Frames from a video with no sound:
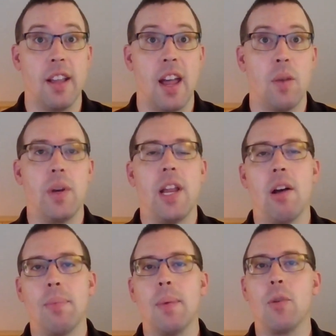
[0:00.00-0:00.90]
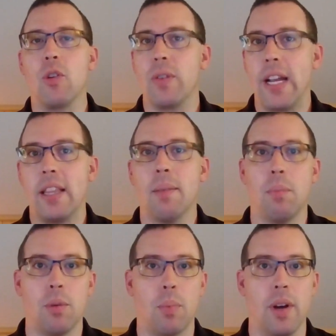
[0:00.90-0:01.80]
and we'd help them create the
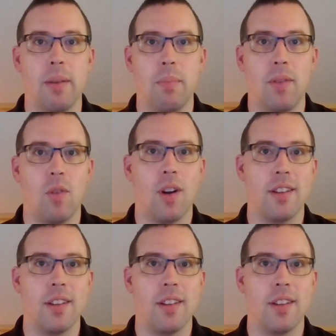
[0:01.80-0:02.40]
blueprint before